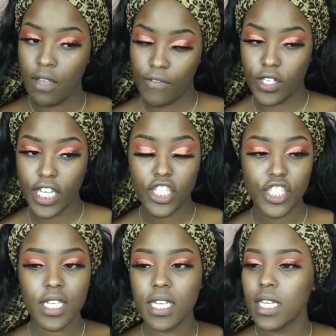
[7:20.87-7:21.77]

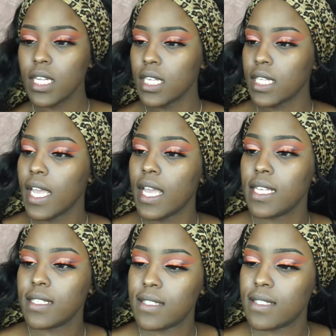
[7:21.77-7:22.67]
foundation. It
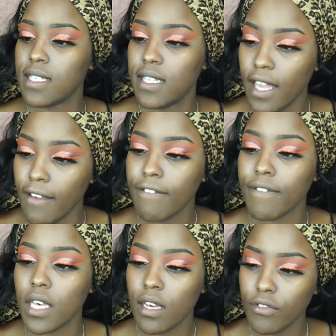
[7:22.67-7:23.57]
has
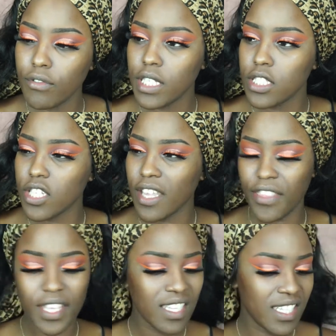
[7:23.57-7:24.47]
enough coverage. I
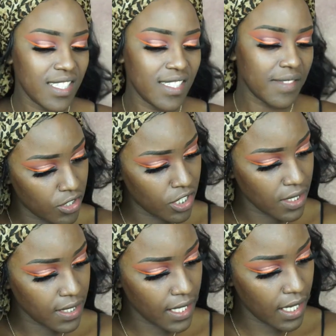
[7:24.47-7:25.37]
think it
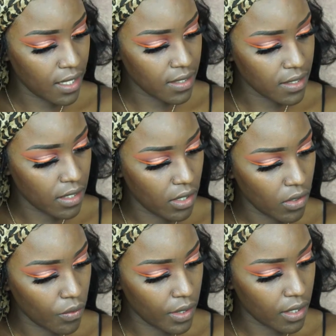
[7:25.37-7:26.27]
just says
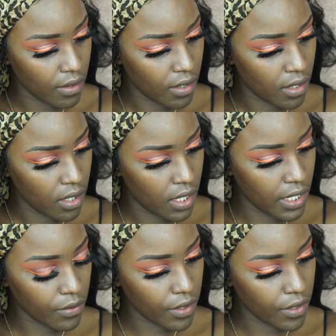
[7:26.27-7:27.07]
Longwear Liquid